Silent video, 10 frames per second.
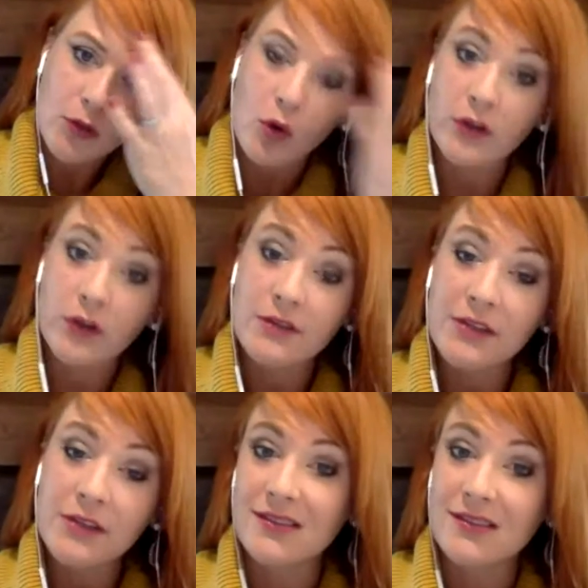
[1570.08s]
or in some
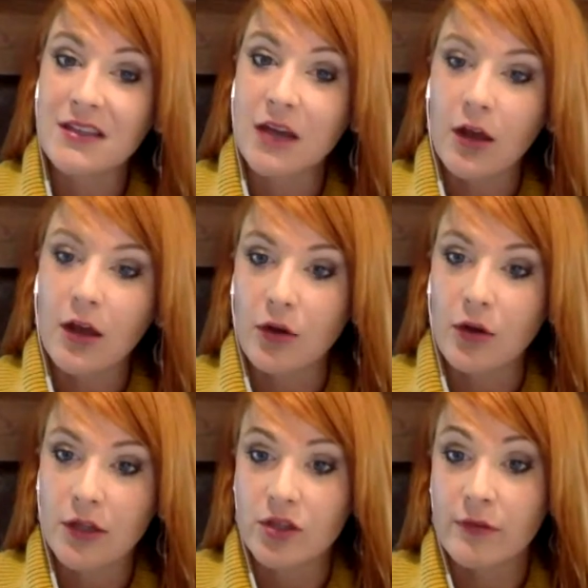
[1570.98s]
places a CIO,
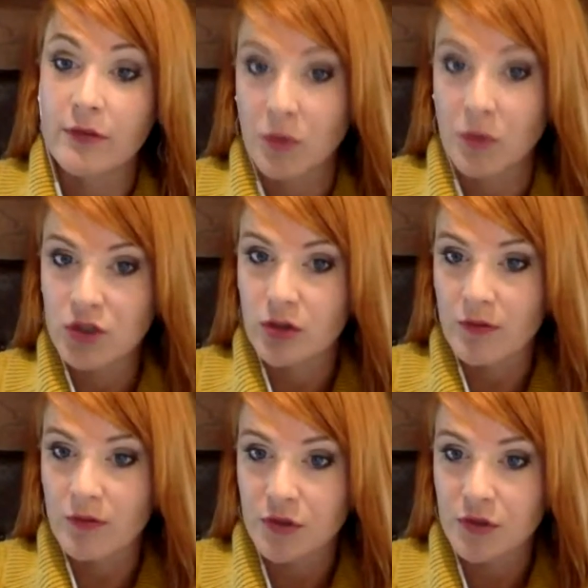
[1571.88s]
like a Chief Information
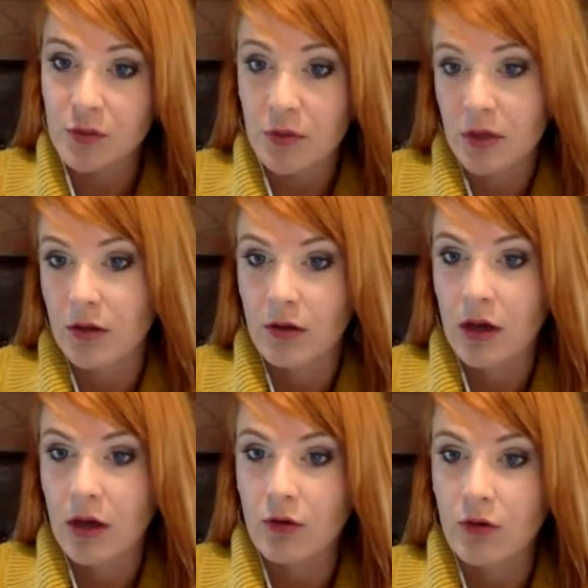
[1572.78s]
Officer, depending on
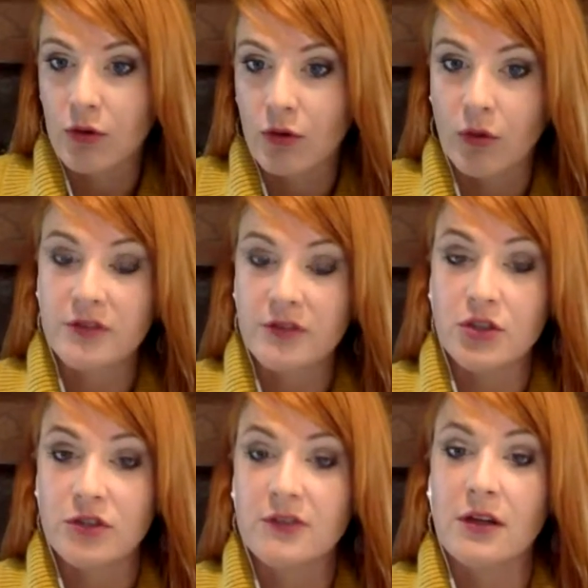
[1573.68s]
how your
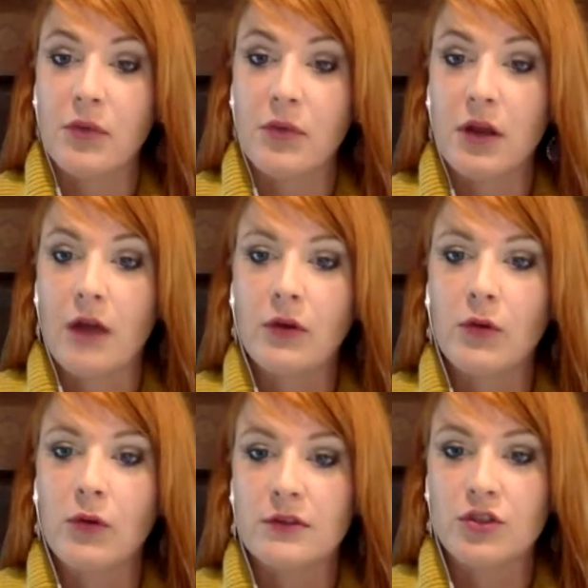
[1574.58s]
organization is set up. But every
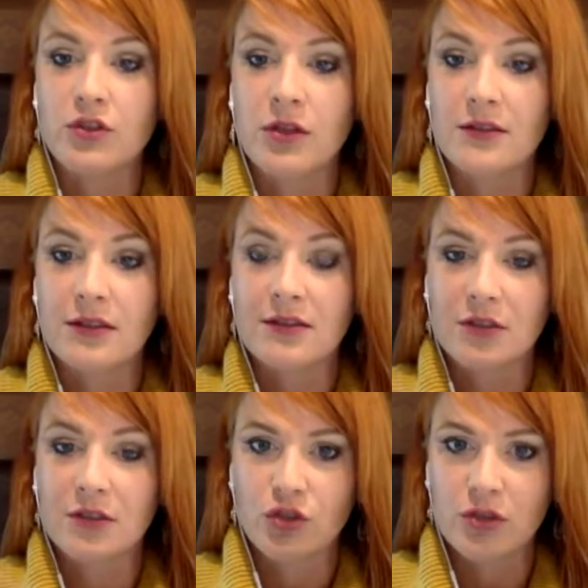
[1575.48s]
organization has like
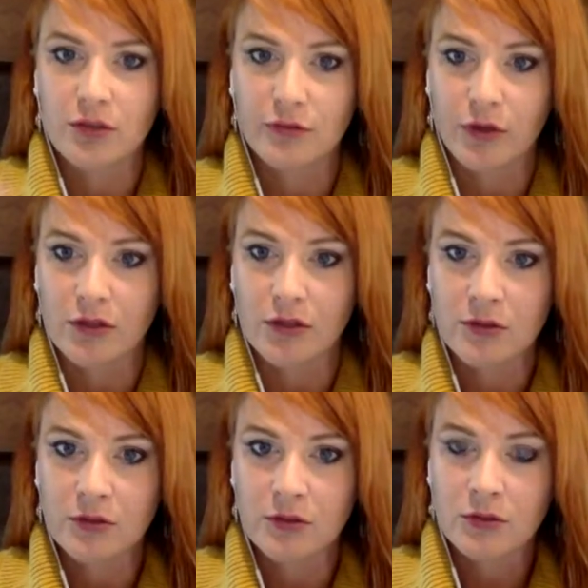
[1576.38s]
such a different
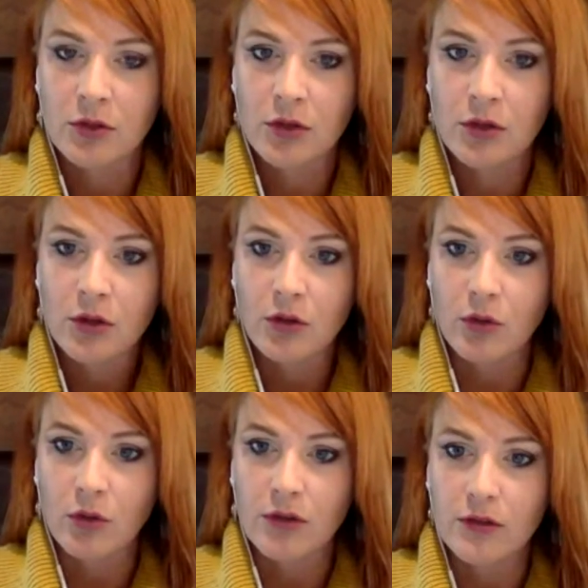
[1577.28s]

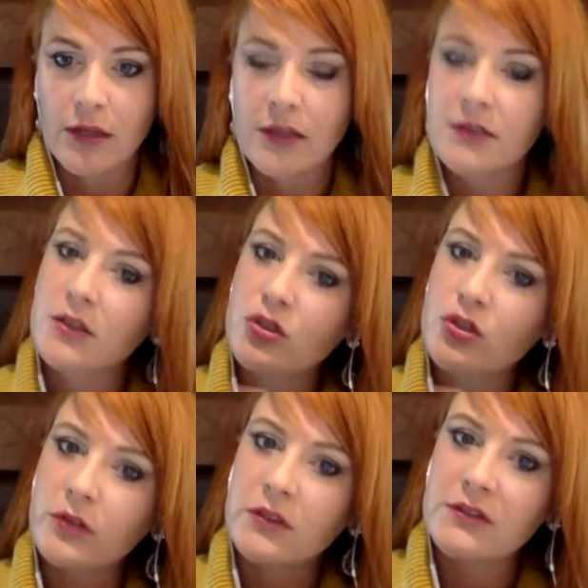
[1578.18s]
such a
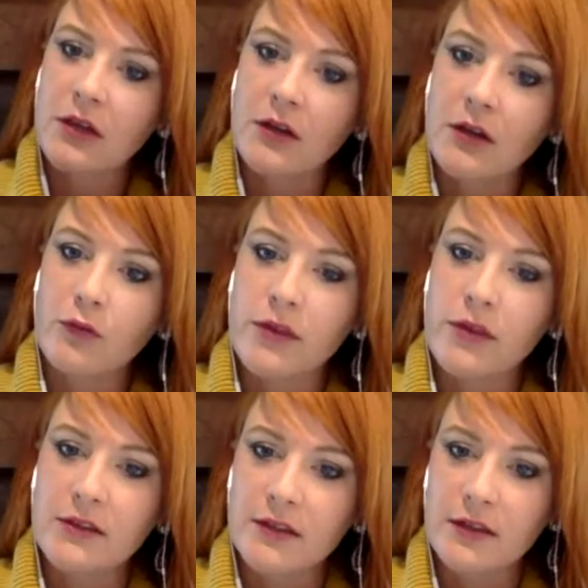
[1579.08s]
different set of what
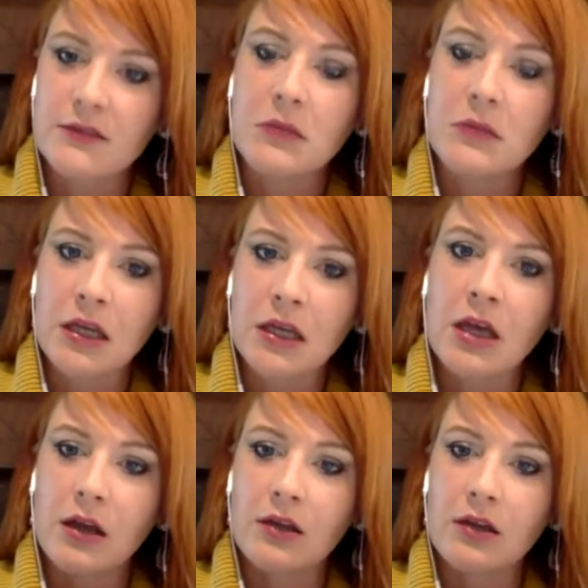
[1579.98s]
these things mean,
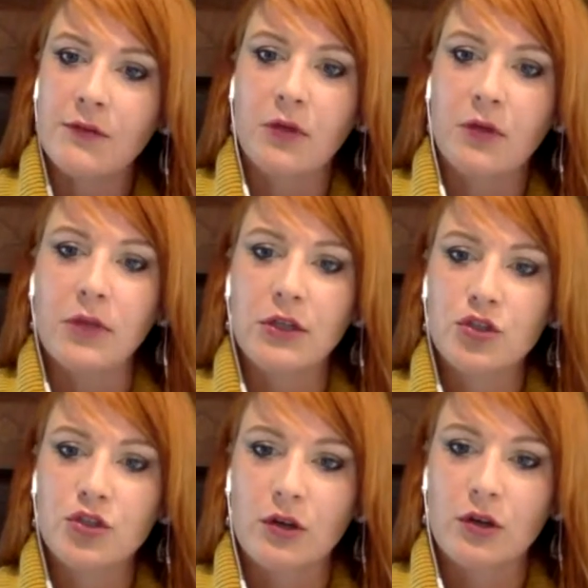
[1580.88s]
and a different
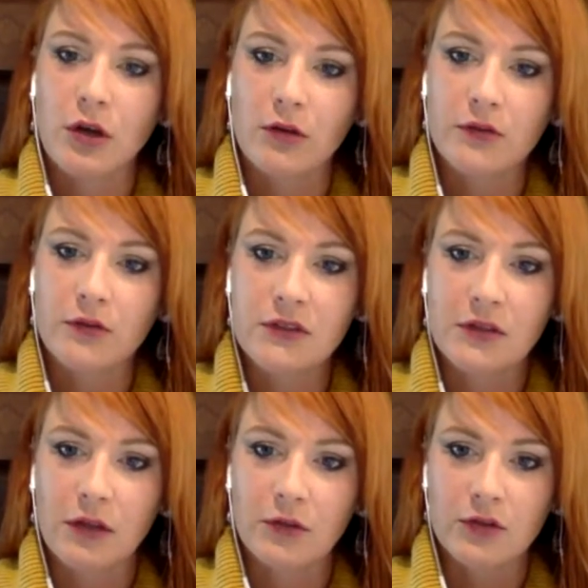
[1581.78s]
mixture of
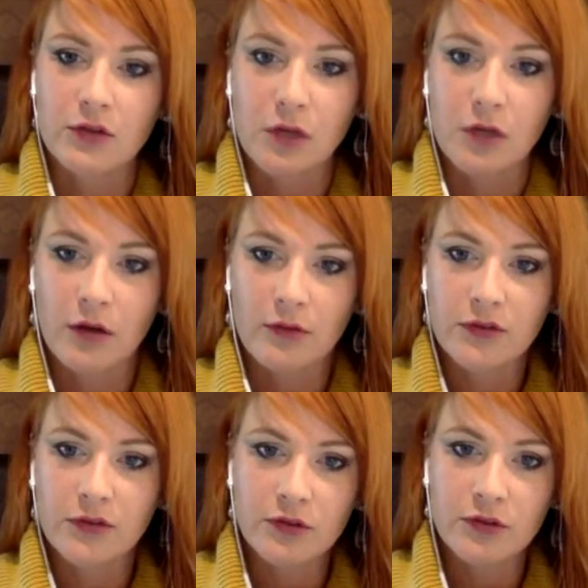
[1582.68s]
C-level suite
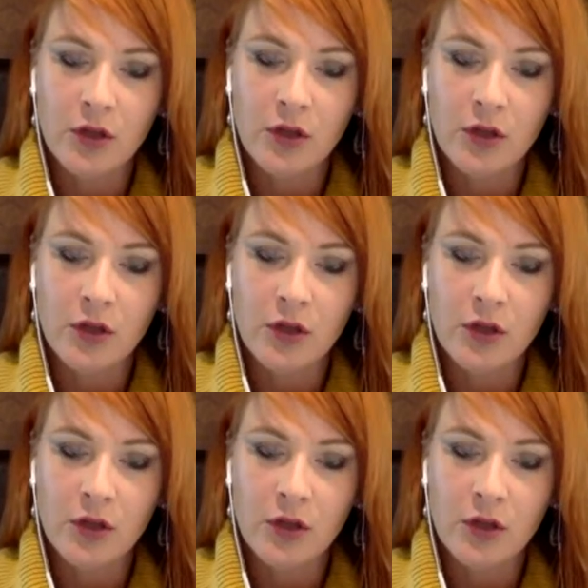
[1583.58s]
officers